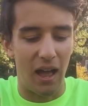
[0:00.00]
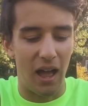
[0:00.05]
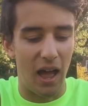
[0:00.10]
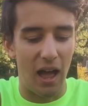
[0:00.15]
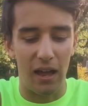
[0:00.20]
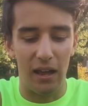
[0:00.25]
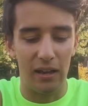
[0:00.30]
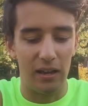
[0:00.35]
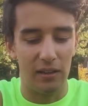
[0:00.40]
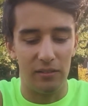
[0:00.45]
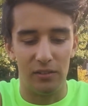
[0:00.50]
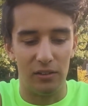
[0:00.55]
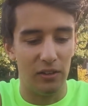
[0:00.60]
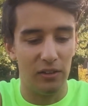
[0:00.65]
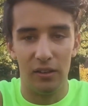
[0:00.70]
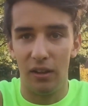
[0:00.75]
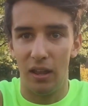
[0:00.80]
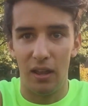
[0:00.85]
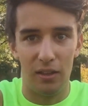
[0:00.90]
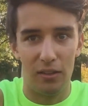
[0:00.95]
I,
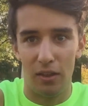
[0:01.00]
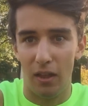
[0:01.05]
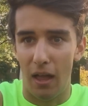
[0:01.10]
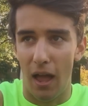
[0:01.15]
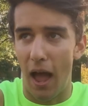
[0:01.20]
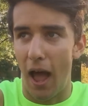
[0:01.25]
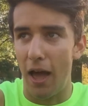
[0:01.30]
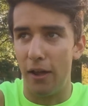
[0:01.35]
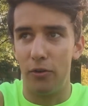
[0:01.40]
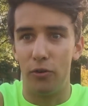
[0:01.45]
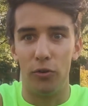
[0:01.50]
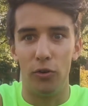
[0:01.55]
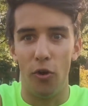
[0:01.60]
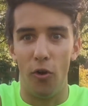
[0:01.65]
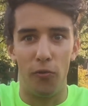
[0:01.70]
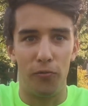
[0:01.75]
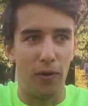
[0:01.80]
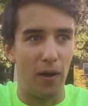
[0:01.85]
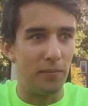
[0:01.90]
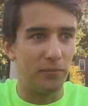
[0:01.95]
I don't
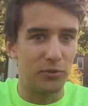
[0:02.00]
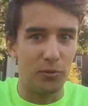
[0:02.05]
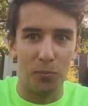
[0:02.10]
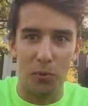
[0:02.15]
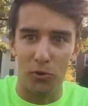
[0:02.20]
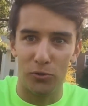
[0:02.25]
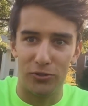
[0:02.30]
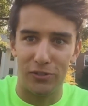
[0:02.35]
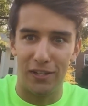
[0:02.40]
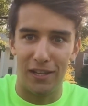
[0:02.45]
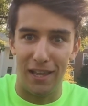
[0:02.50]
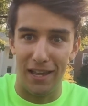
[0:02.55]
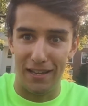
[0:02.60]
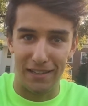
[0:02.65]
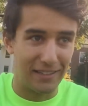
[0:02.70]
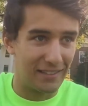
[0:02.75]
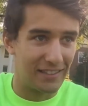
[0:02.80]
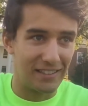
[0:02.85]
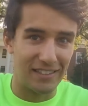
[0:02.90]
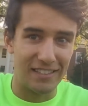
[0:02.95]
know if I'm supposed to like